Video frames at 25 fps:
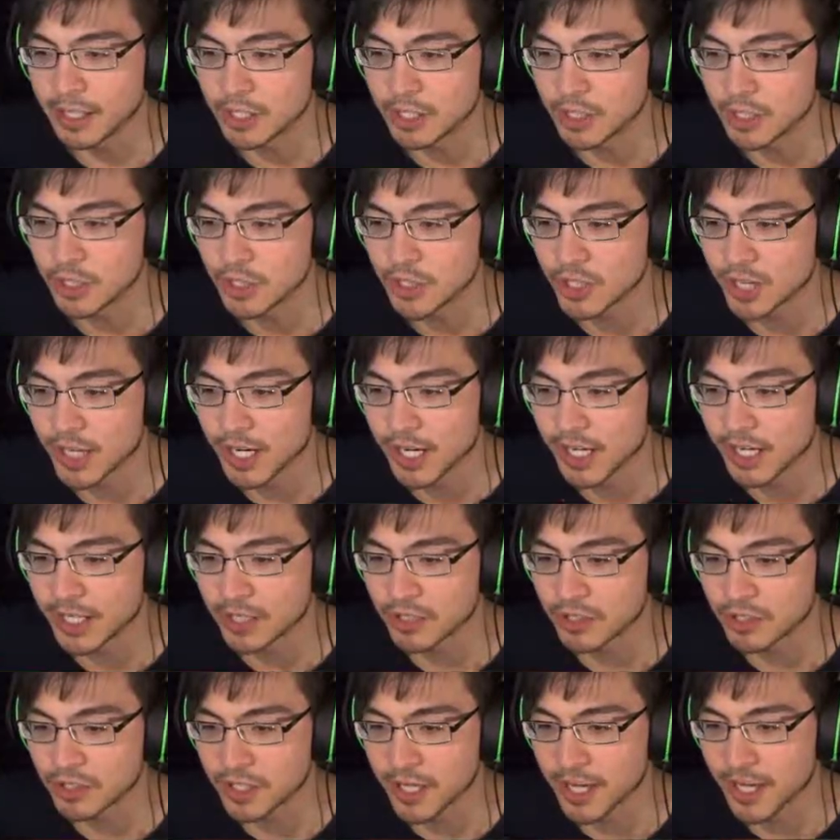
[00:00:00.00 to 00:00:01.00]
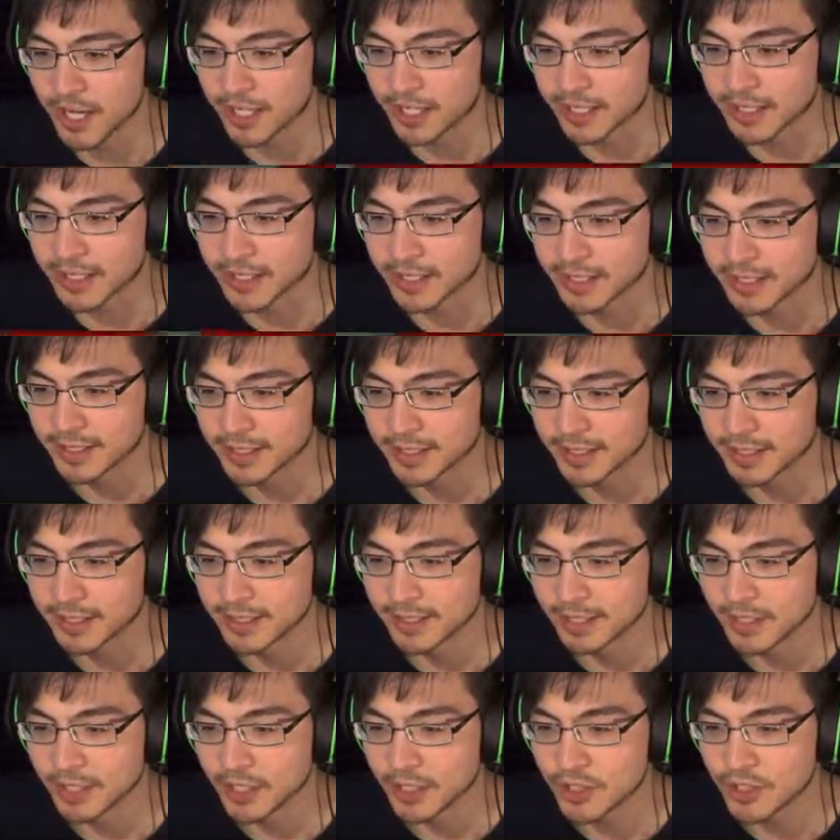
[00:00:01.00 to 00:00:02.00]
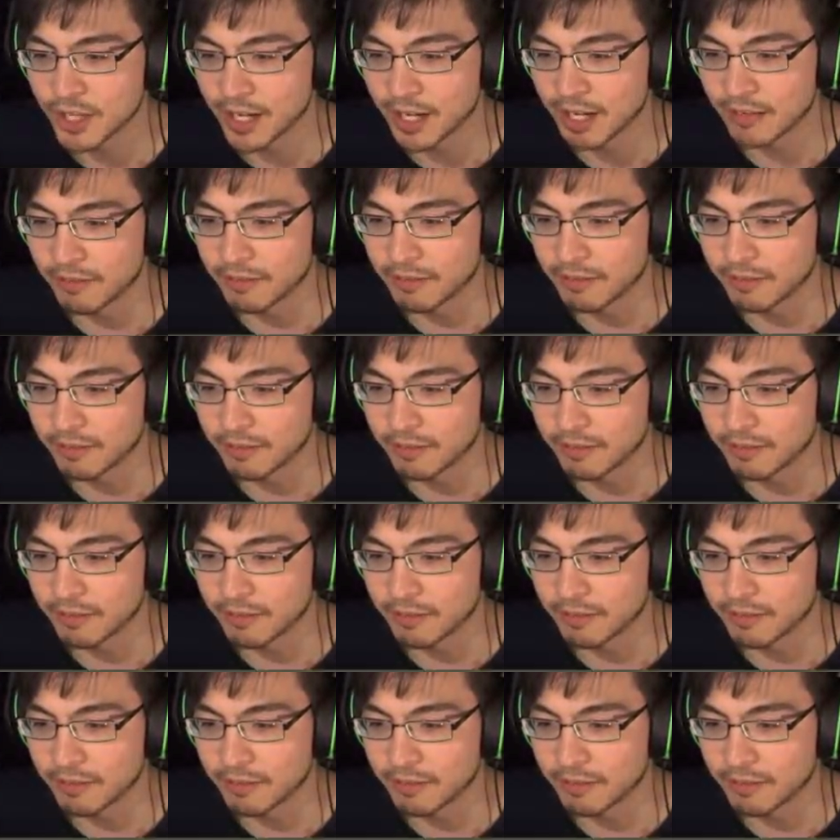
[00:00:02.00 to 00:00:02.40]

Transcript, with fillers: is a giant snake. A giant